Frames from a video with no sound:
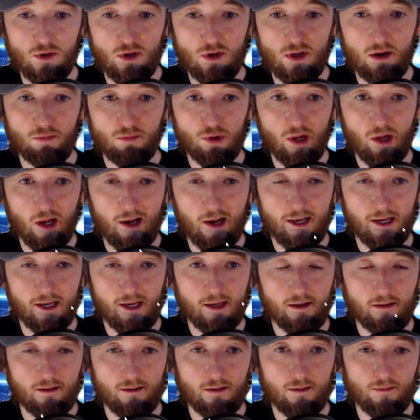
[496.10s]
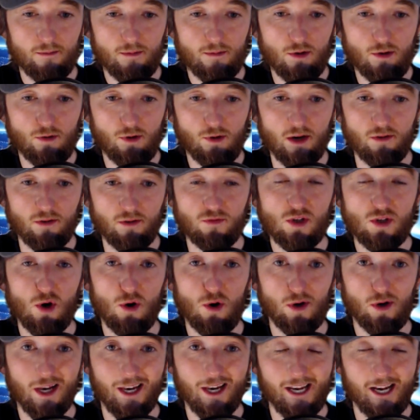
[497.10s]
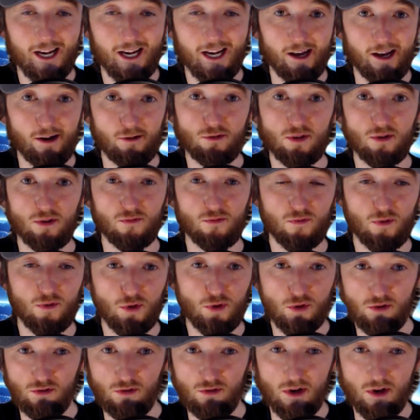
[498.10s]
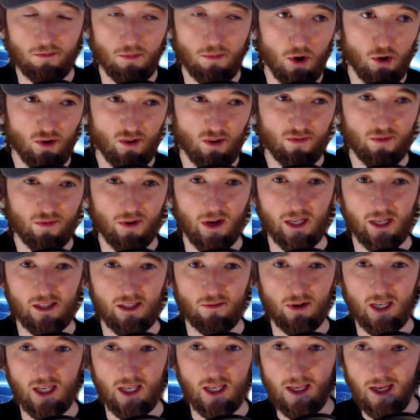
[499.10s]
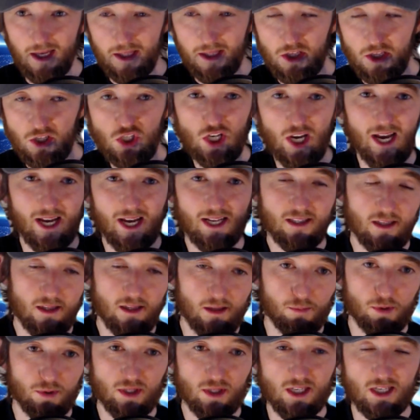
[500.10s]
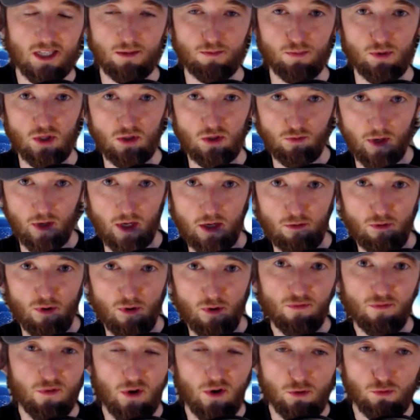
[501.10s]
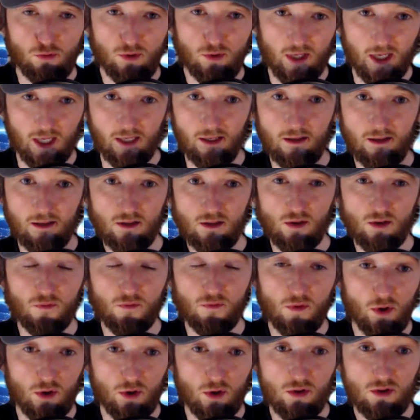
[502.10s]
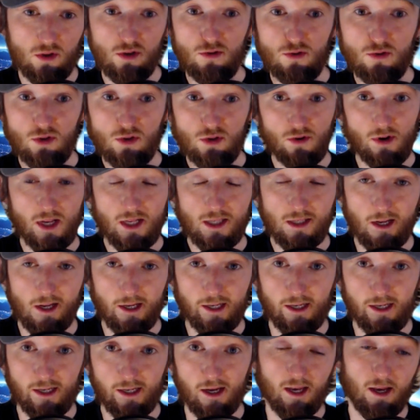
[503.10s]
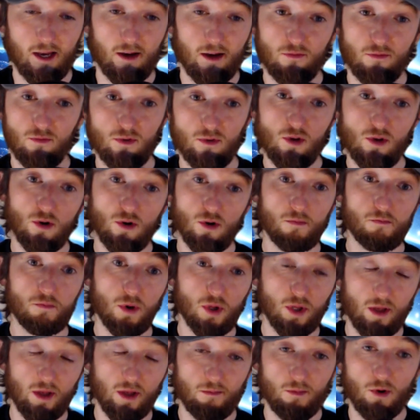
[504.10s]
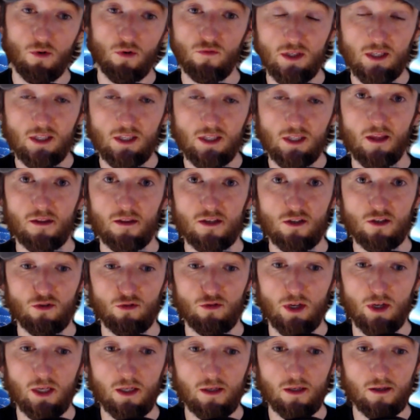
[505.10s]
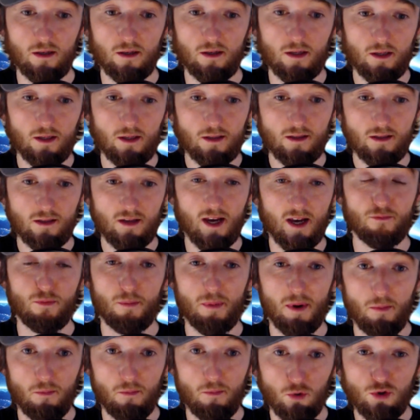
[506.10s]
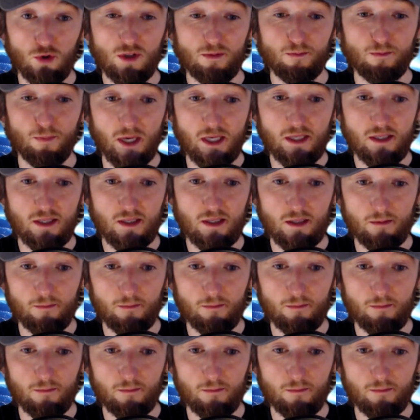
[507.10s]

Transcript: double click, you kind of toggle in and out of full screen mode effectively, and the chat and the participants window are floating. So if you've got two screens like I have, you can pull them over to the other screen to have a bit more space.